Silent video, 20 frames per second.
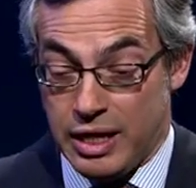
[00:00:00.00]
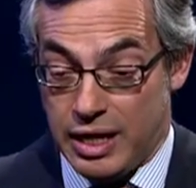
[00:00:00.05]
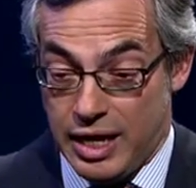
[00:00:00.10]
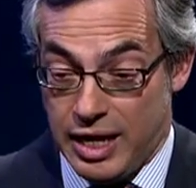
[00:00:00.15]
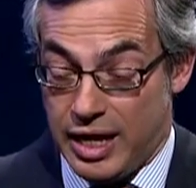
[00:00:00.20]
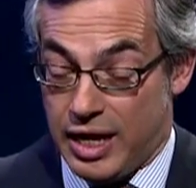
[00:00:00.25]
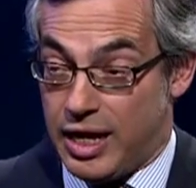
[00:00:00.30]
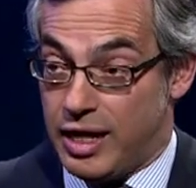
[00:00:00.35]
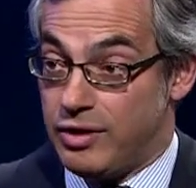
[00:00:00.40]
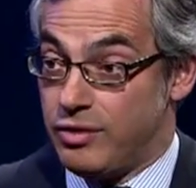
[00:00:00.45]

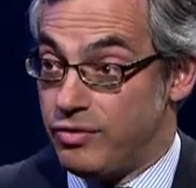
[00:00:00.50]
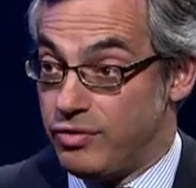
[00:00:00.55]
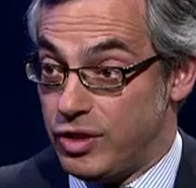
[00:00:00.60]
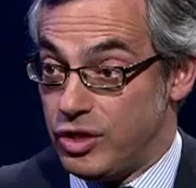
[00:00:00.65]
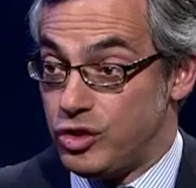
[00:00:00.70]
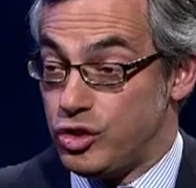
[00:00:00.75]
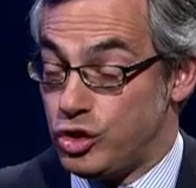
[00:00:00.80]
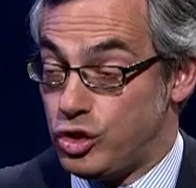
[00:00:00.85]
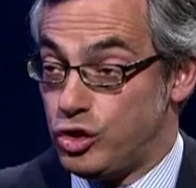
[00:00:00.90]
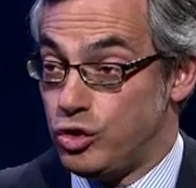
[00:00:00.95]
And
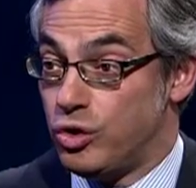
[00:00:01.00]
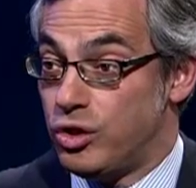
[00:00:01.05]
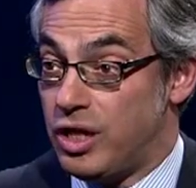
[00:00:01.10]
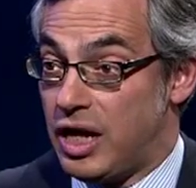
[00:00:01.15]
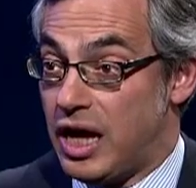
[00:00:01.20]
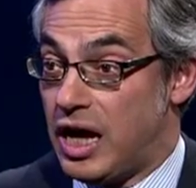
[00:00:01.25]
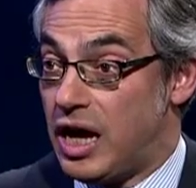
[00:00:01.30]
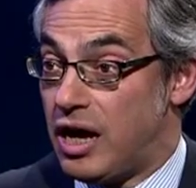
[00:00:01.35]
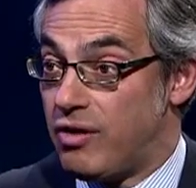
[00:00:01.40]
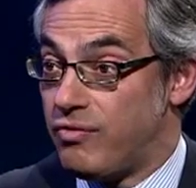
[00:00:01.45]
this should
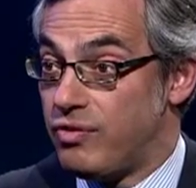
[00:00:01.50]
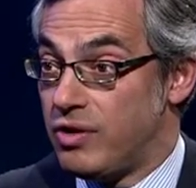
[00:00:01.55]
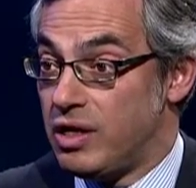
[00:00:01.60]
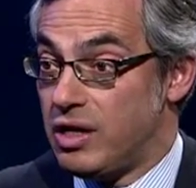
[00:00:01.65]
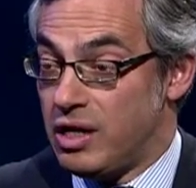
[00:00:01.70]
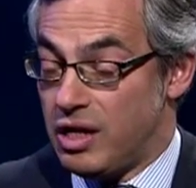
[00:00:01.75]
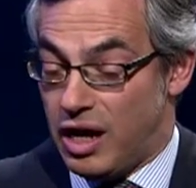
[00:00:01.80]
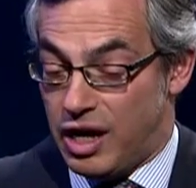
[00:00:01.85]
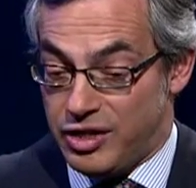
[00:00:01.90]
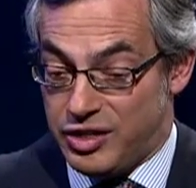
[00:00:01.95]
have
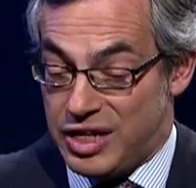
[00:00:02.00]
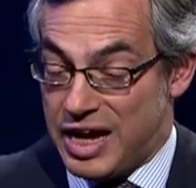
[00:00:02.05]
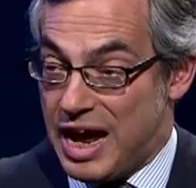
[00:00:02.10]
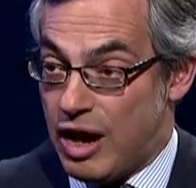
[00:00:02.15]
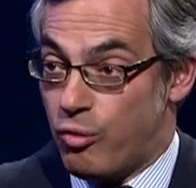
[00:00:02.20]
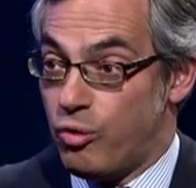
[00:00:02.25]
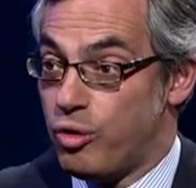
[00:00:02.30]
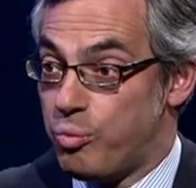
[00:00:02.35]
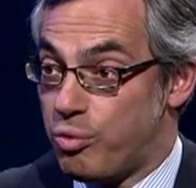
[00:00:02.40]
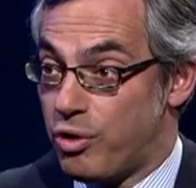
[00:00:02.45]
a
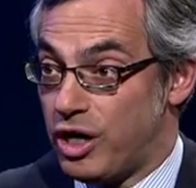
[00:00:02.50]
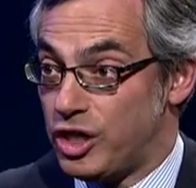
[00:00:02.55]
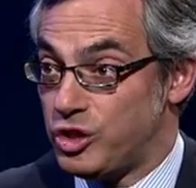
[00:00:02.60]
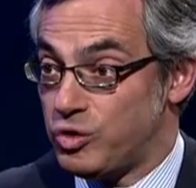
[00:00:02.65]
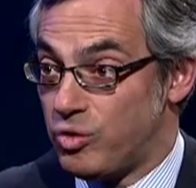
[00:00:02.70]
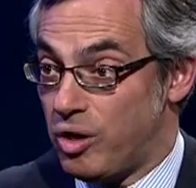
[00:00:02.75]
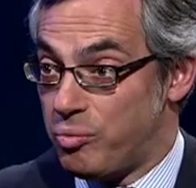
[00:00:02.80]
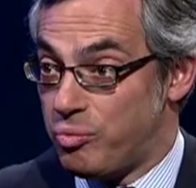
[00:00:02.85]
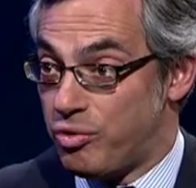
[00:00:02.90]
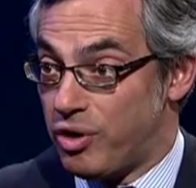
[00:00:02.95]
downward
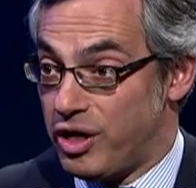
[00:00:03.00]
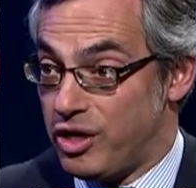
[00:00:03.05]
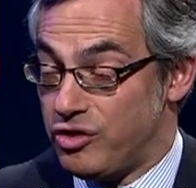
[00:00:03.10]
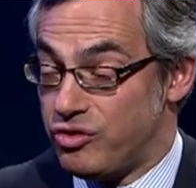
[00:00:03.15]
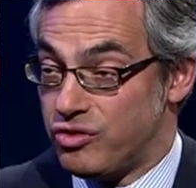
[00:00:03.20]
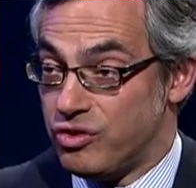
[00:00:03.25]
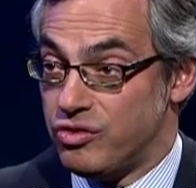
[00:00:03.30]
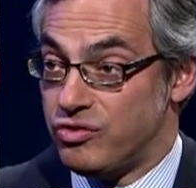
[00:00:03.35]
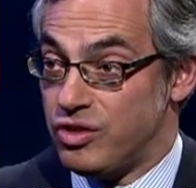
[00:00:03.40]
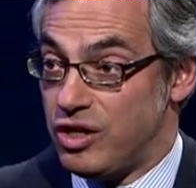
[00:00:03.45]
pressure on
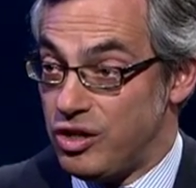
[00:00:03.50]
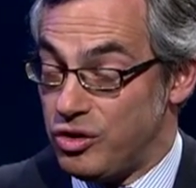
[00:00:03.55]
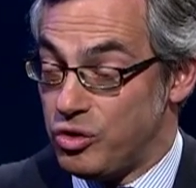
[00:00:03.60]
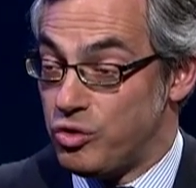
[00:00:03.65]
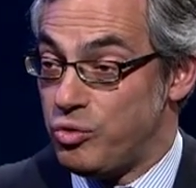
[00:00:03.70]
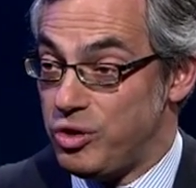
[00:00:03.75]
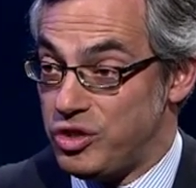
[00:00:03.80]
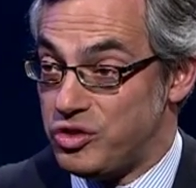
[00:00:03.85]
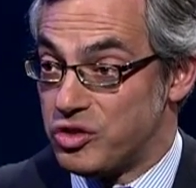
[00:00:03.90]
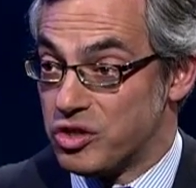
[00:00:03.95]
prices,
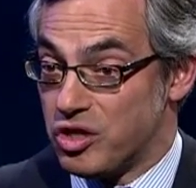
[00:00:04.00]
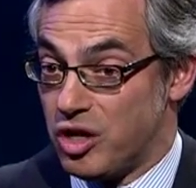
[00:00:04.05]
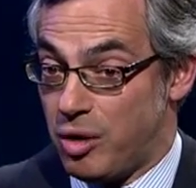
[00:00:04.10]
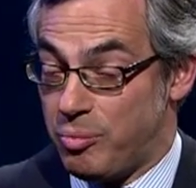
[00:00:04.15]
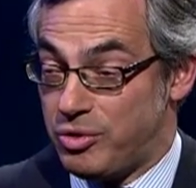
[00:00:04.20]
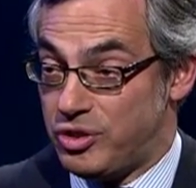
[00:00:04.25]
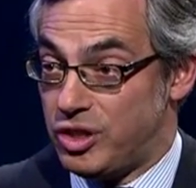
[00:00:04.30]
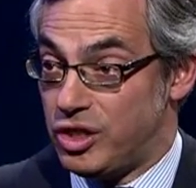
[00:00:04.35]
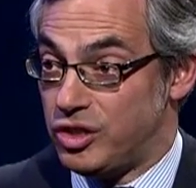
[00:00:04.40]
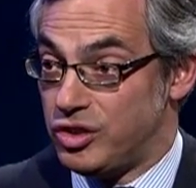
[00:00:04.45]
increase the
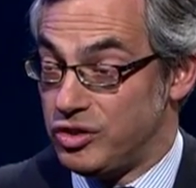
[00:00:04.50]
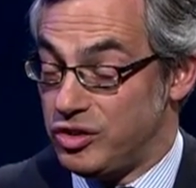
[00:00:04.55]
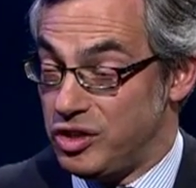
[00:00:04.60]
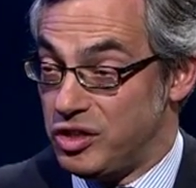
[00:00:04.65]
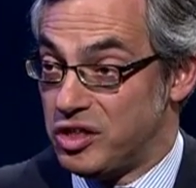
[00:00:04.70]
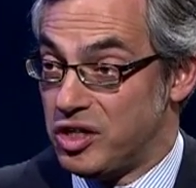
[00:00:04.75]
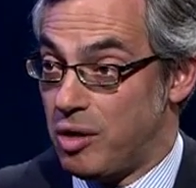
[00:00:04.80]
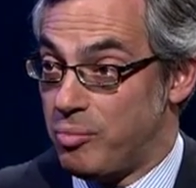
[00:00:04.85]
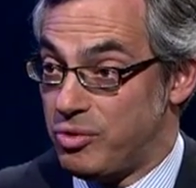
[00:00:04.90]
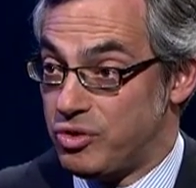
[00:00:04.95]
competition. The
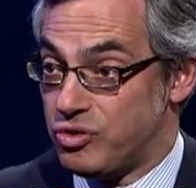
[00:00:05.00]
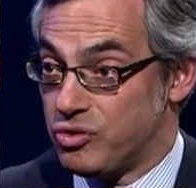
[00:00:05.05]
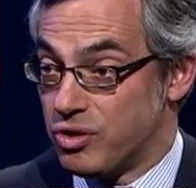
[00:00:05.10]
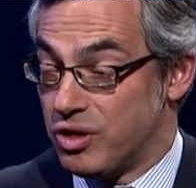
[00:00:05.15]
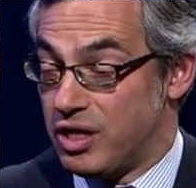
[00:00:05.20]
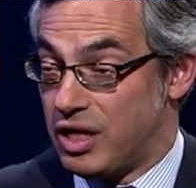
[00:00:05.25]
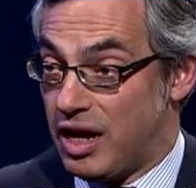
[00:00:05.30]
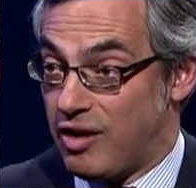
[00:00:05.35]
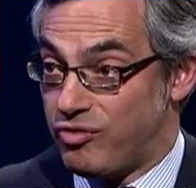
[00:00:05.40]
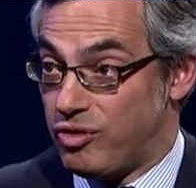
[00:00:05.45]
incumbents are
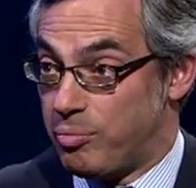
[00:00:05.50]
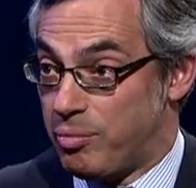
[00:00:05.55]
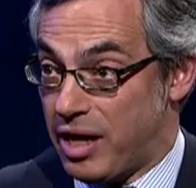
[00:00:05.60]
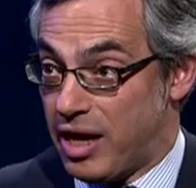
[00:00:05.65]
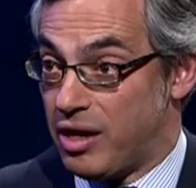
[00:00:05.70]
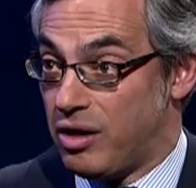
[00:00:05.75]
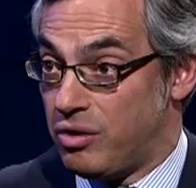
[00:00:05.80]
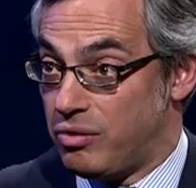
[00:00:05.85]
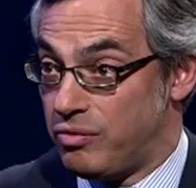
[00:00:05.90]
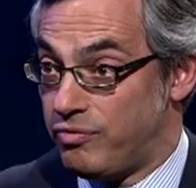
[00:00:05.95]
going to have to
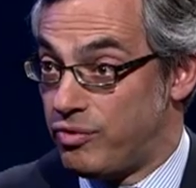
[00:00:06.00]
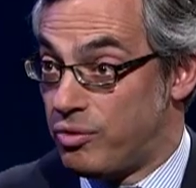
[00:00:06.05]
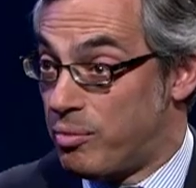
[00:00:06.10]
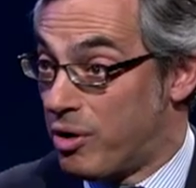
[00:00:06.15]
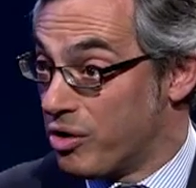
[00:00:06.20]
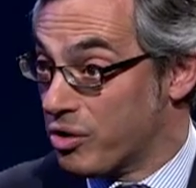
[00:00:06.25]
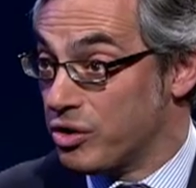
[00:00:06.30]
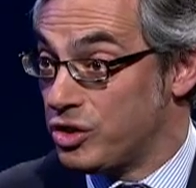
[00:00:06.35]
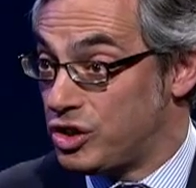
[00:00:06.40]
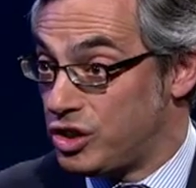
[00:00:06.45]
battle for
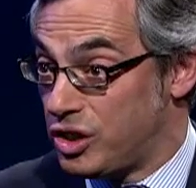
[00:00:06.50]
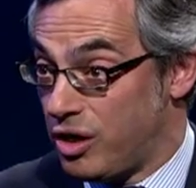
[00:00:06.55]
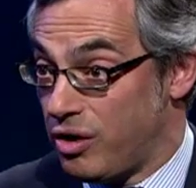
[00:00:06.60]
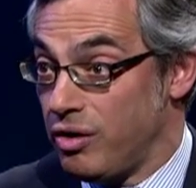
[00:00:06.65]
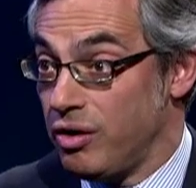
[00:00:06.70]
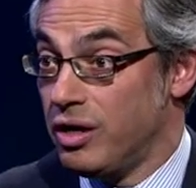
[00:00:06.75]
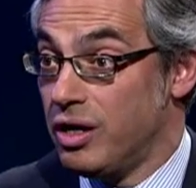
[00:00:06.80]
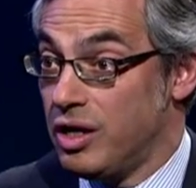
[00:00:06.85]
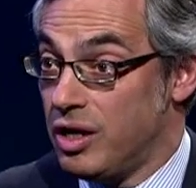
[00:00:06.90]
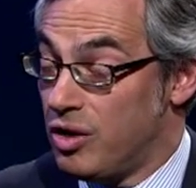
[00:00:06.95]
market
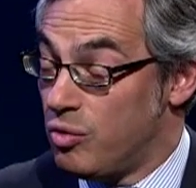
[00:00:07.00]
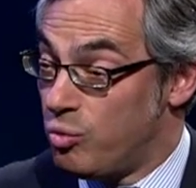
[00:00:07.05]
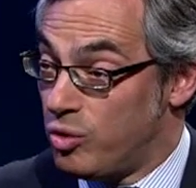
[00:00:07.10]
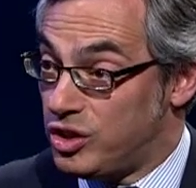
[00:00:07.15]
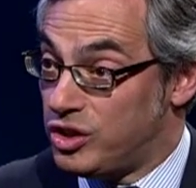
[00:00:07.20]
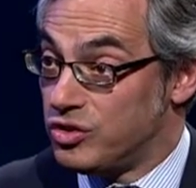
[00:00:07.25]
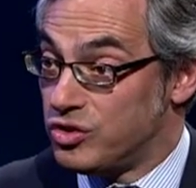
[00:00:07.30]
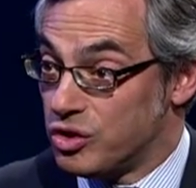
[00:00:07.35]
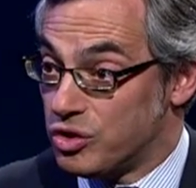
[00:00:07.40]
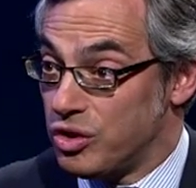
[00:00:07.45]
share,
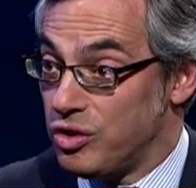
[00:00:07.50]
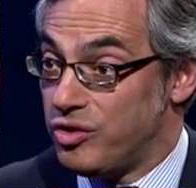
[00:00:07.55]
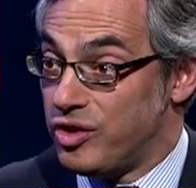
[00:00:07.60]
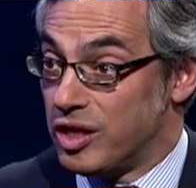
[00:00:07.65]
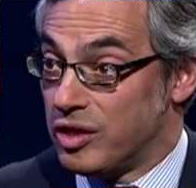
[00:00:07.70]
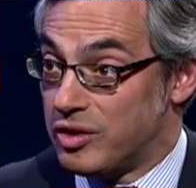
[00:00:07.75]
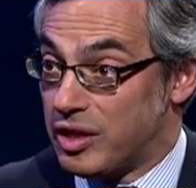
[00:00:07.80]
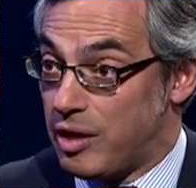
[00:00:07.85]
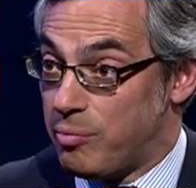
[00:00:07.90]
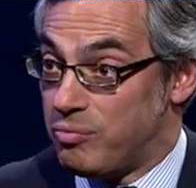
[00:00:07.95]
which is a good
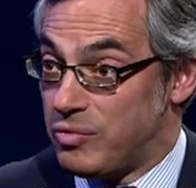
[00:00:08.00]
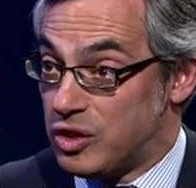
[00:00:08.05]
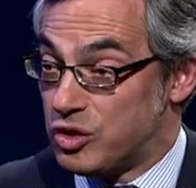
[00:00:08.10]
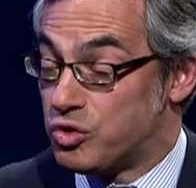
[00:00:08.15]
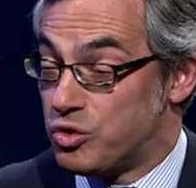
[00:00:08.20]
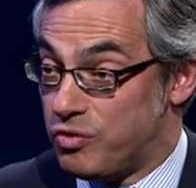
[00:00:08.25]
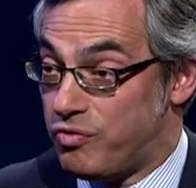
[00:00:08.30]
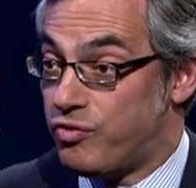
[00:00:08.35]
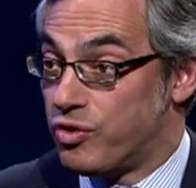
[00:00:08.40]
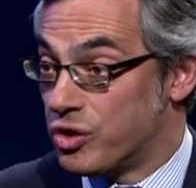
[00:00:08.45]
thing. That, that's
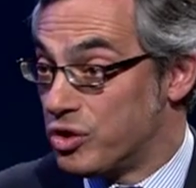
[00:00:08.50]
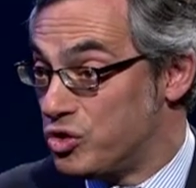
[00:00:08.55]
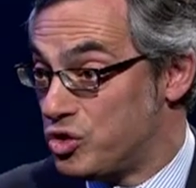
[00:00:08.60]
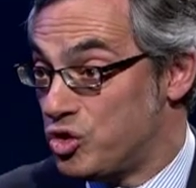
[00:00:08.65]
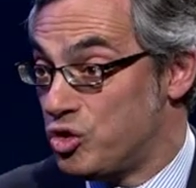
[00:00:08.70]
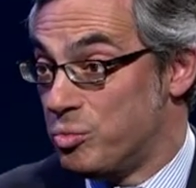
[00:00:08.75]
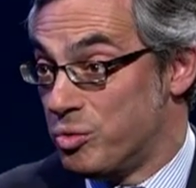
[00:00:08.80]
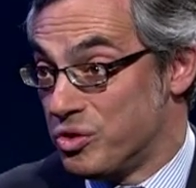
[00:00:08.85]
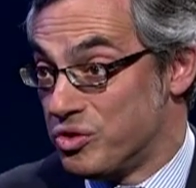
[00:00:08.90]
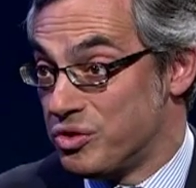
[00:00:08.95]
good for
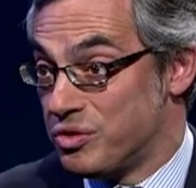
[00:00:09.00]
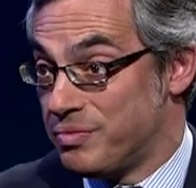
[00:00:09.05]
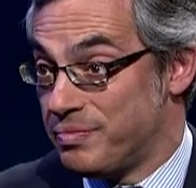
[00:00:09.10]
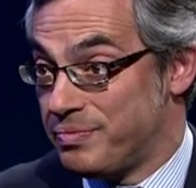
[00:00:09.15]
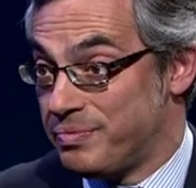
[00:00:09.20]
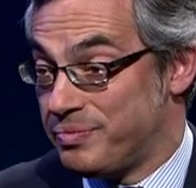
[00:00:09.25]
consumers.